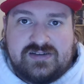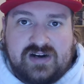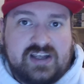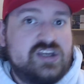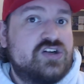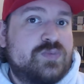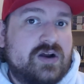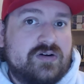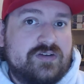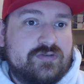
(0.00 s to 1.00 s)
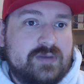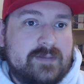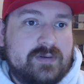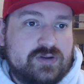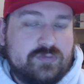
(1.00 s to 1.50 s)
They're not a huge priority for me,
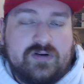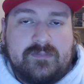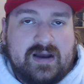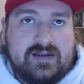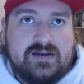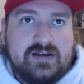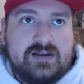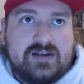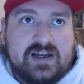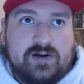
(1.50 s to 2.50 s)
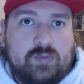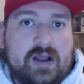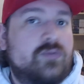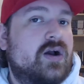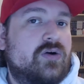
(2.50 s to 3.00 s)
but they're one of my kind of
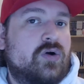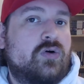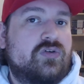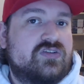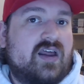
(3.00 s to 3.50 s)
white whale goals.